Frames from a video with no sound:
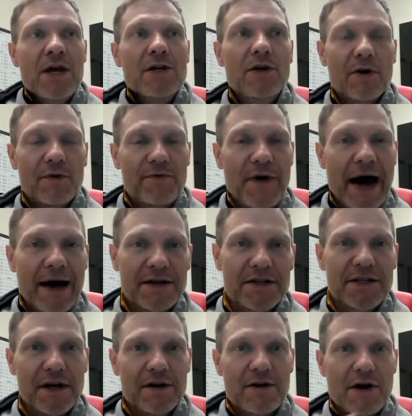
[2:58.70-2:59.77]
Your fat is
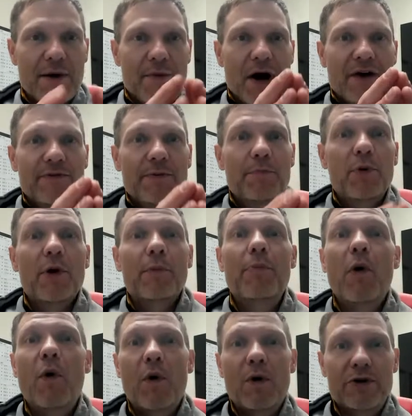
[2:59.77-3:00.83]
going to come off
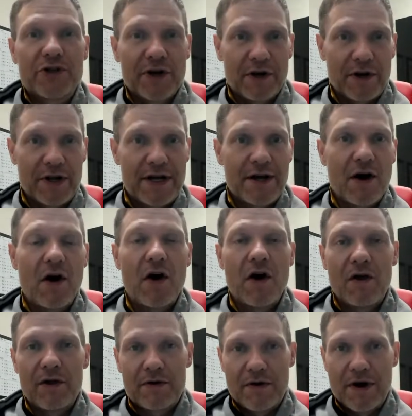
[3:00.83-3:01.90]
proportionally
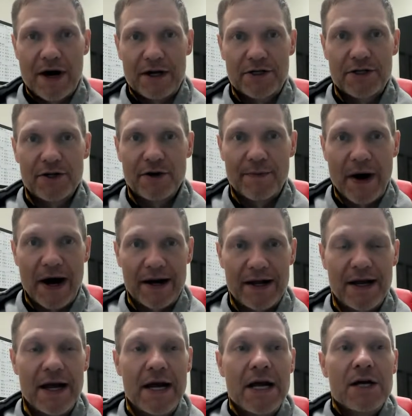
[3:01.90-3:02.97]
all across your
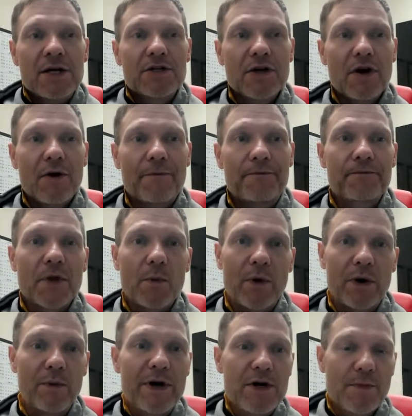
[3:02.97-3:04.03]
body. So
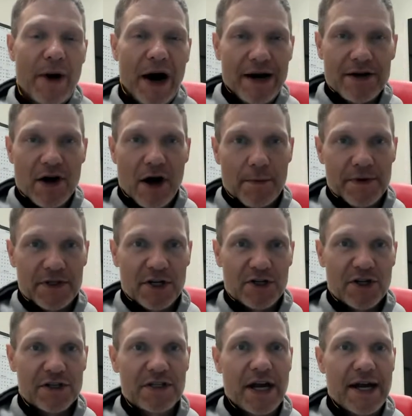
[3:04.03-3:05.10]
when we do body
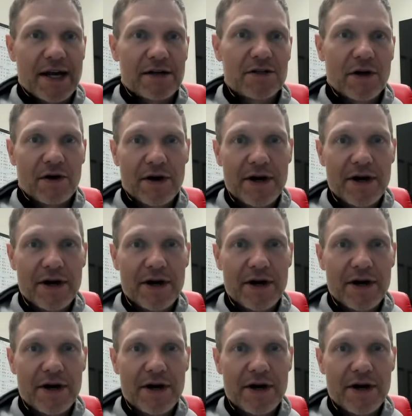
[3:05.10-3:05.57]
composition scans on our